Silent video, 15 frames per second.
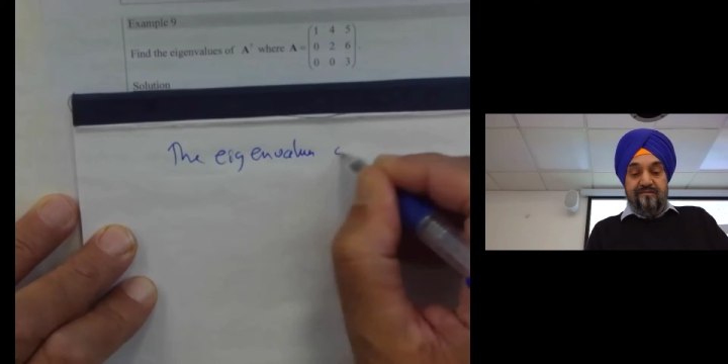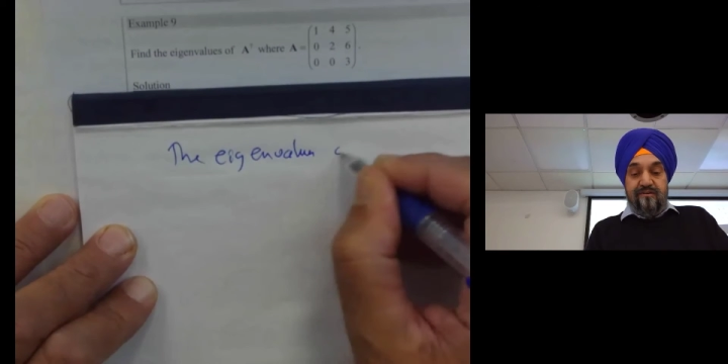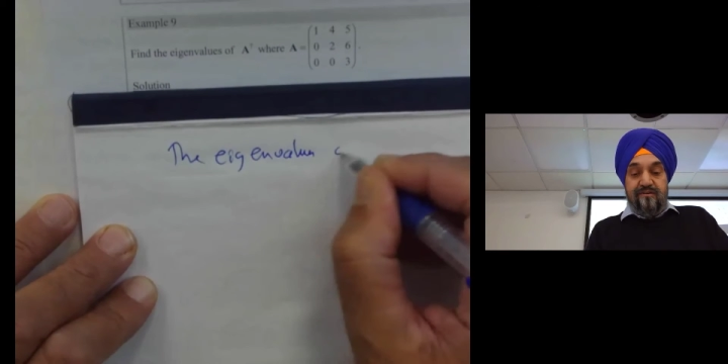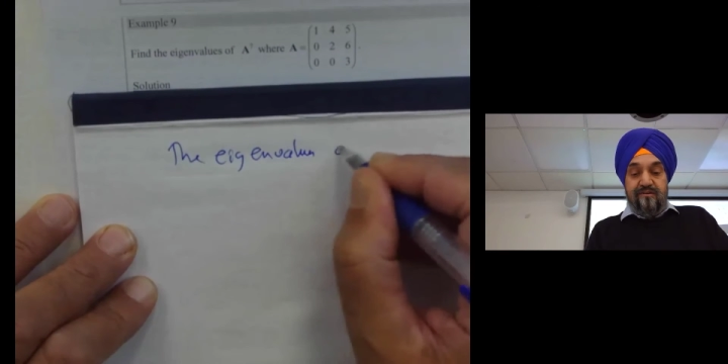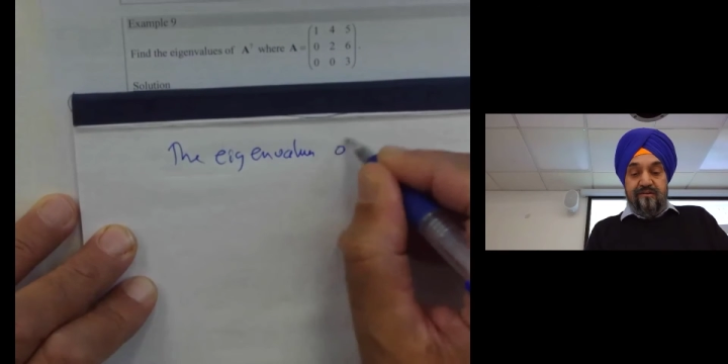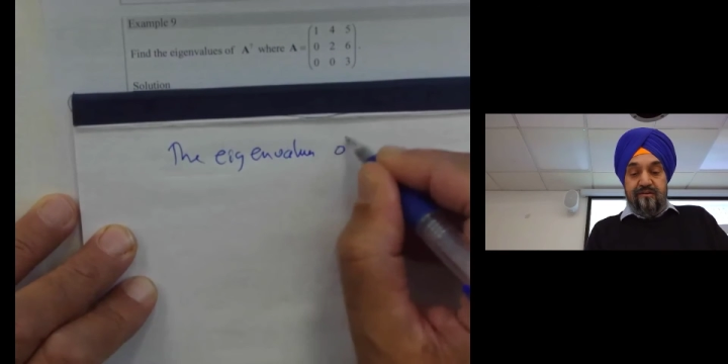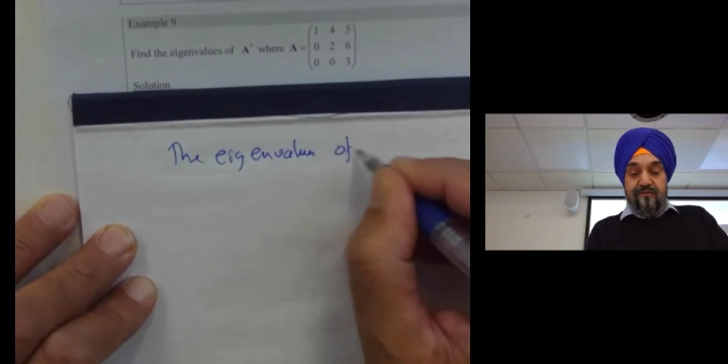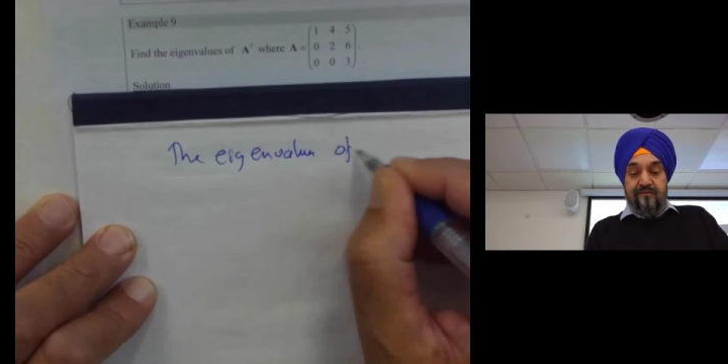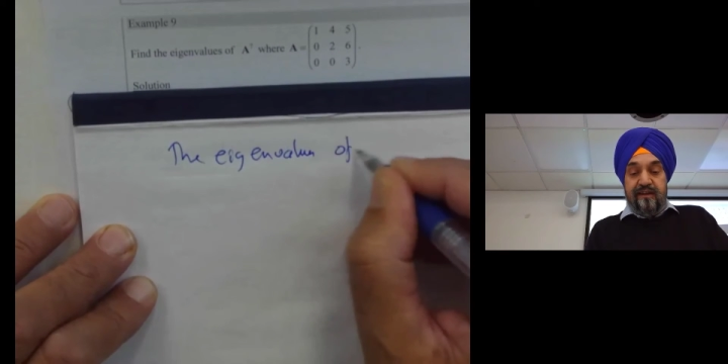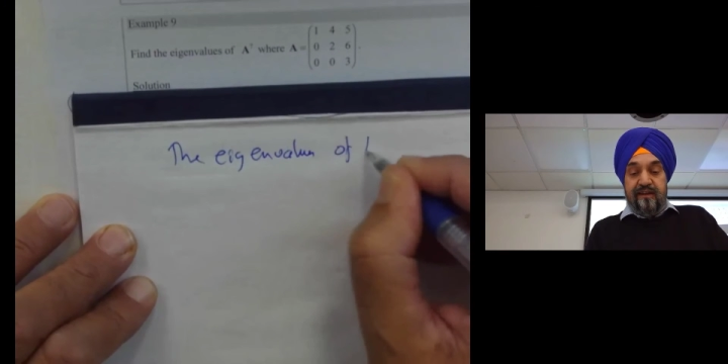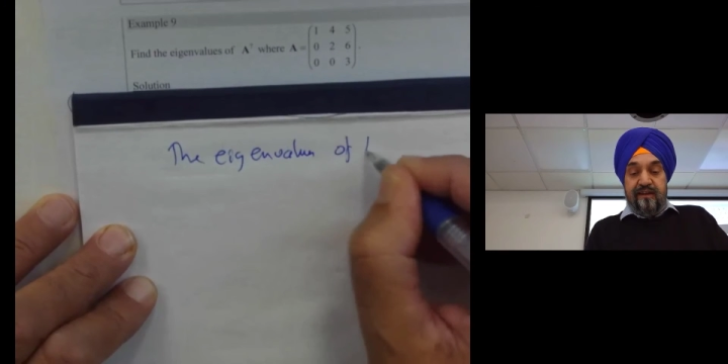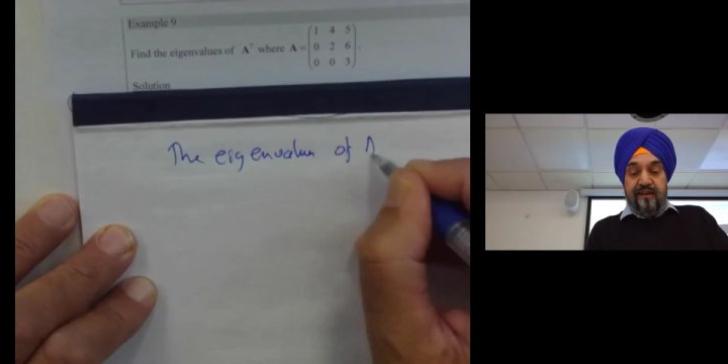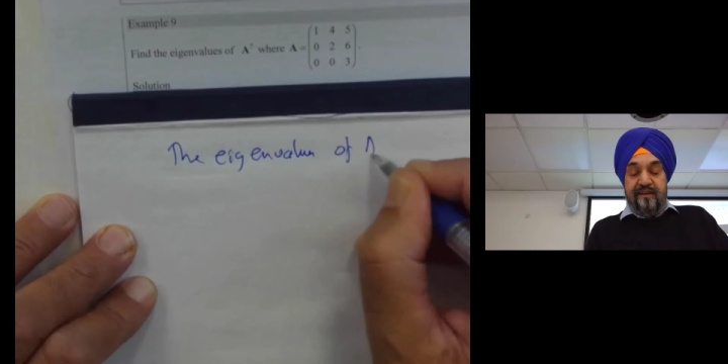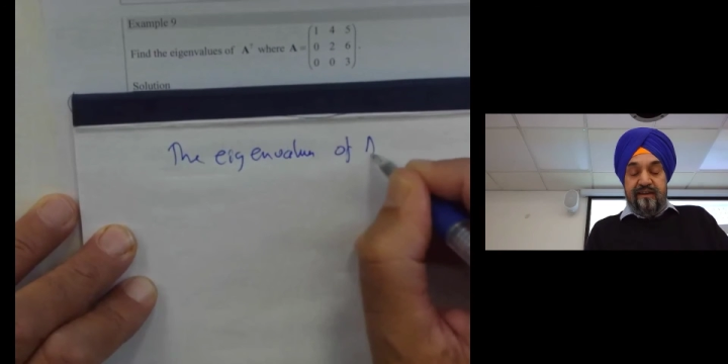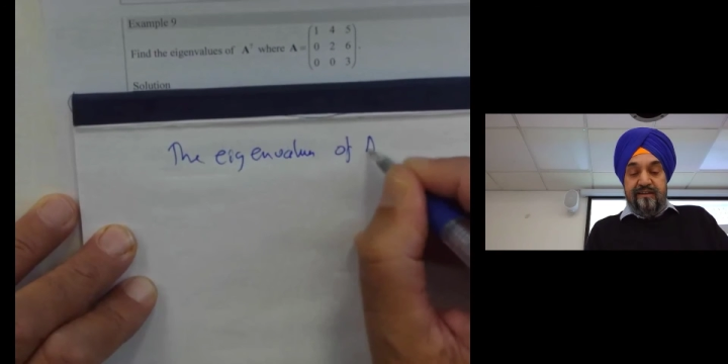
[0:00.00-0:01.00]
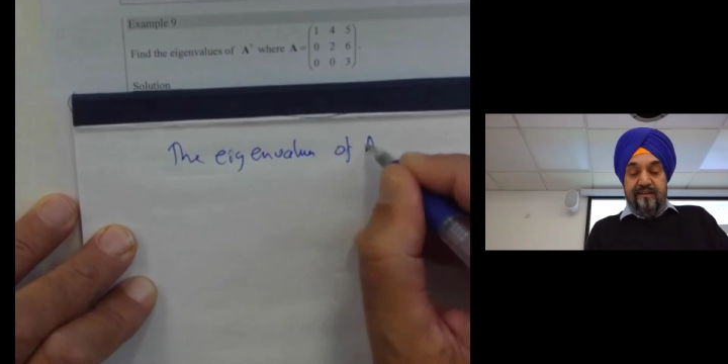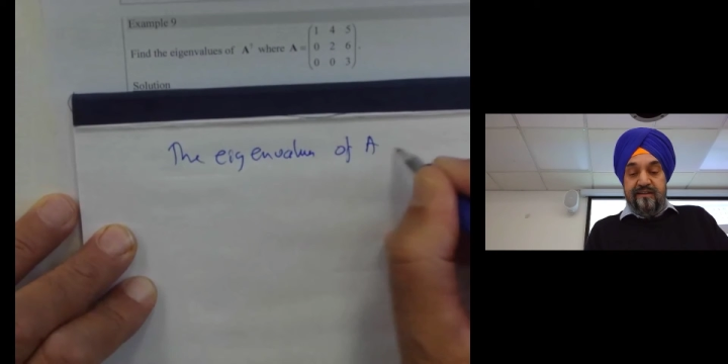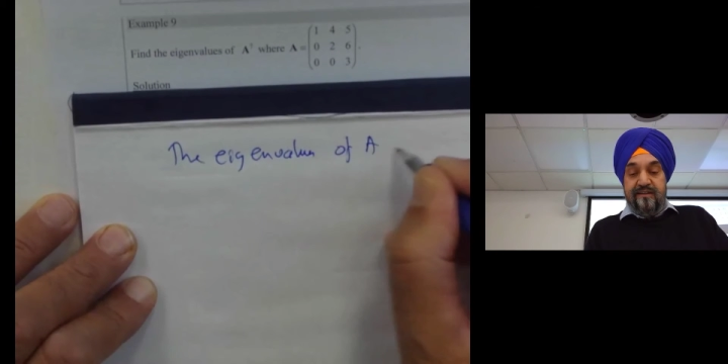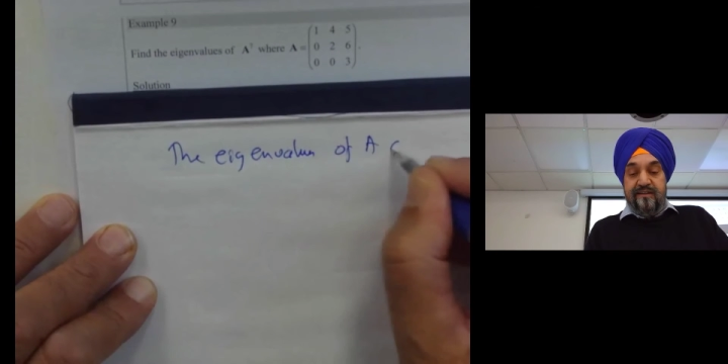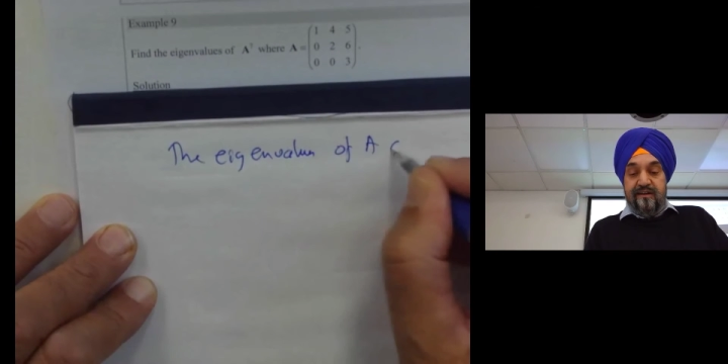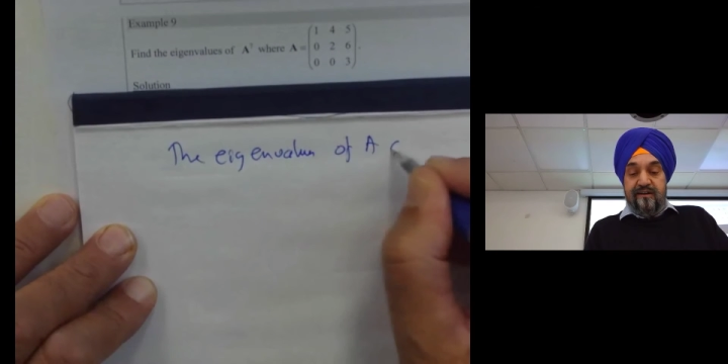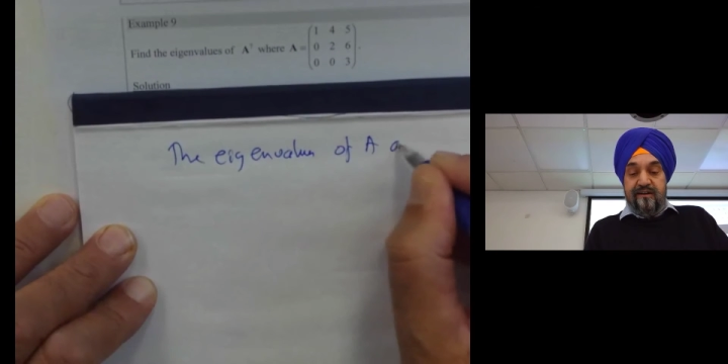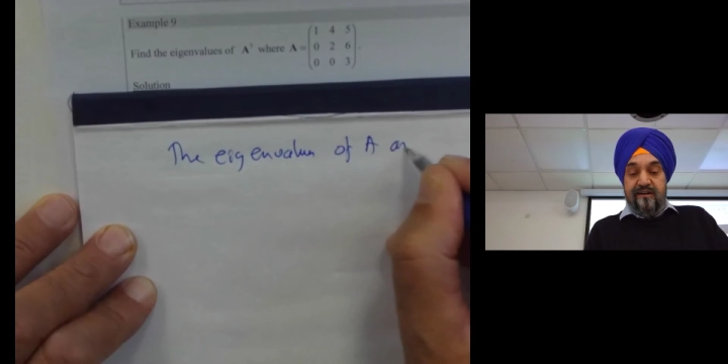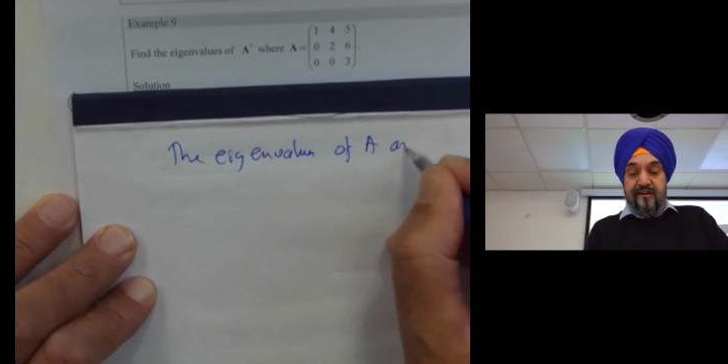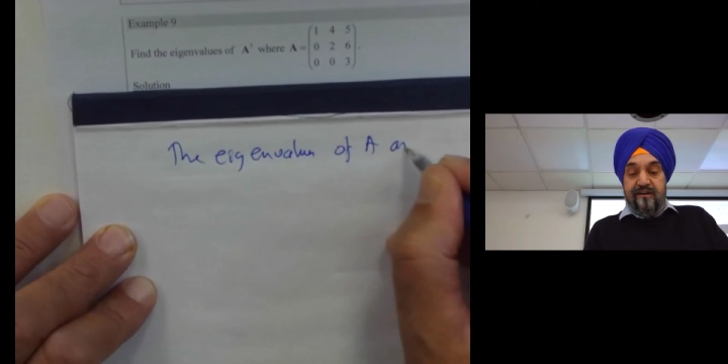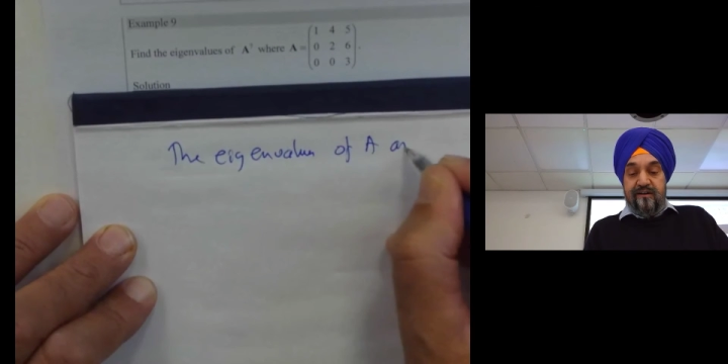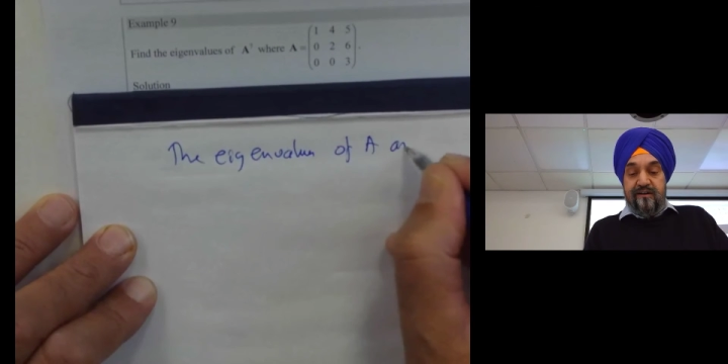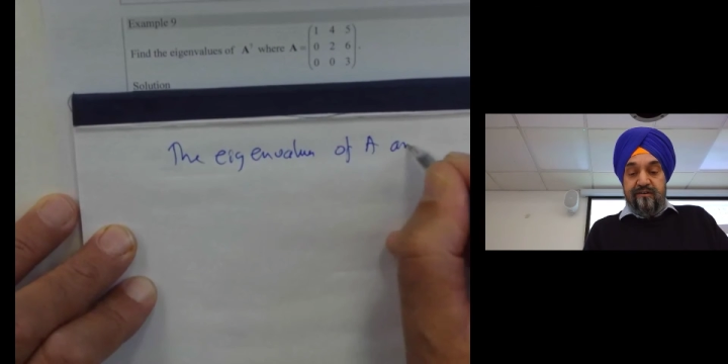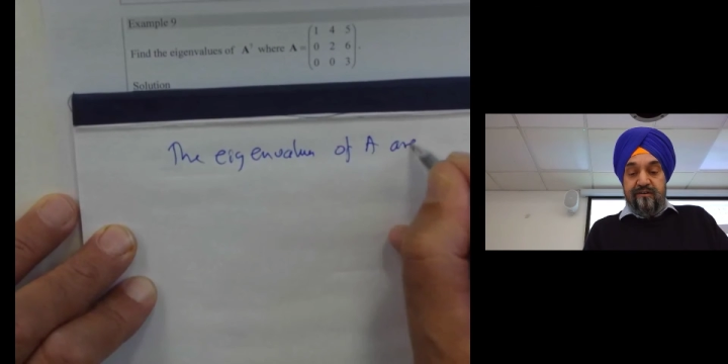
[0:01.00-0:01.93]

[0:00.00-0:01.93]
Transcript: of a are